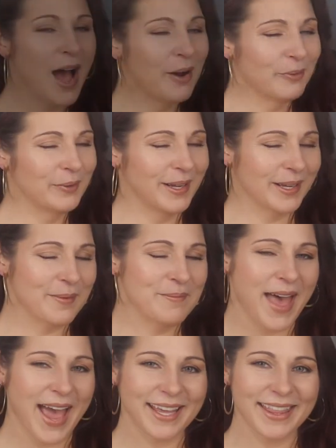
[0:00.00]
Welcome
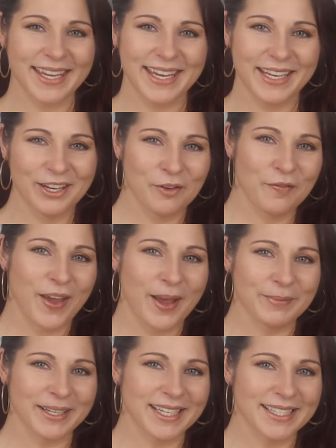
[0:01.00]
back, the Keto
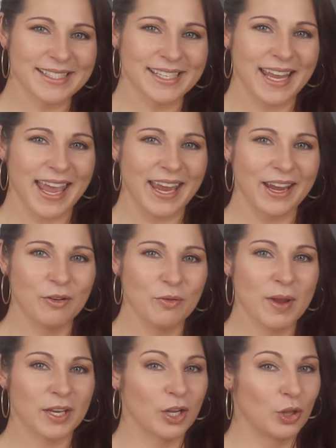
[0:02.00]
family. Today, we're
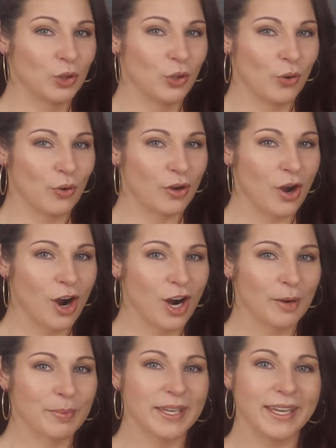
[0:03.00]
making a
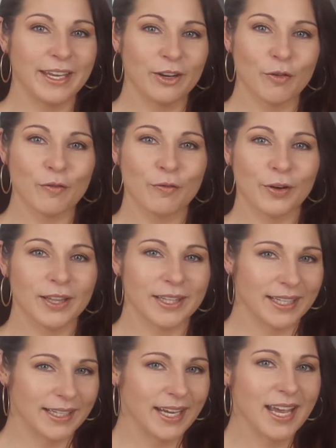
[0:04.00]
low-carb,
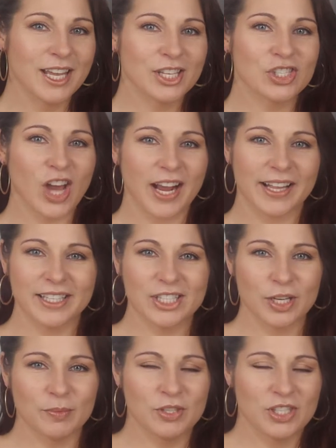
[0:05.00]
keto-friendly chocolate
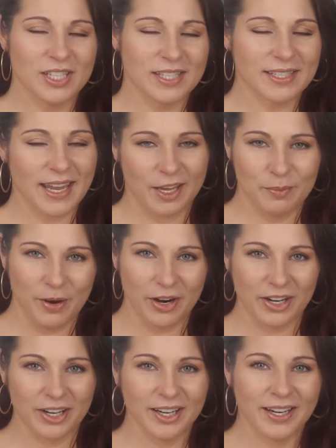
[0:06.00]
chip cheesecake
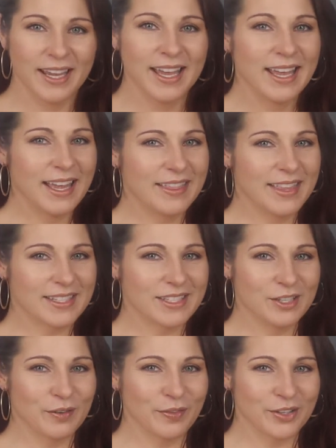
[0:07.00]
bar. If this
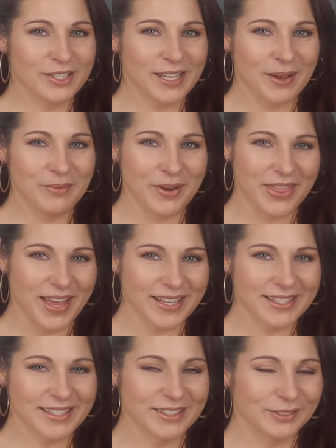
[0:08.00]
is your first time with
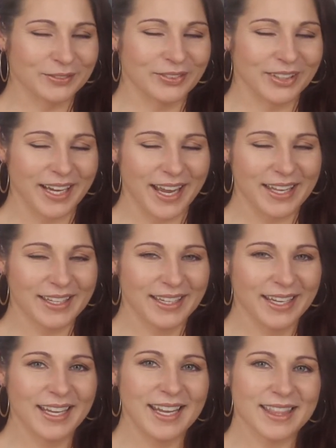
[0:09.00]
us, don't forget,
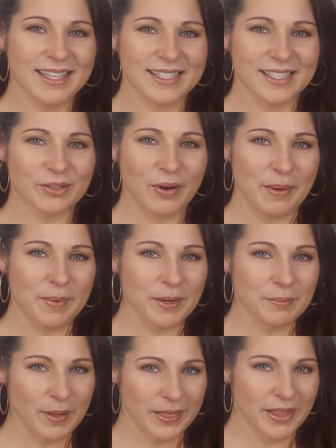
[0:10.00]
hit the subscribe
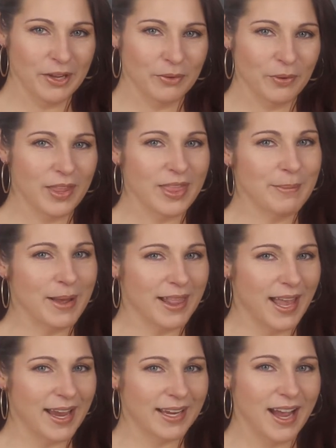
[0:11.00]
button below and the bell
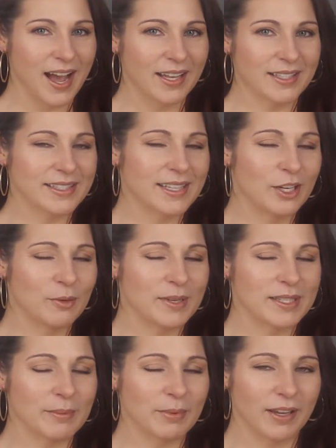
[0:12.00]
icon so you don't
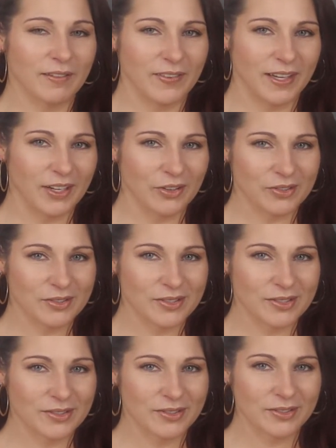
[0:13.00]
miss upcoming videos.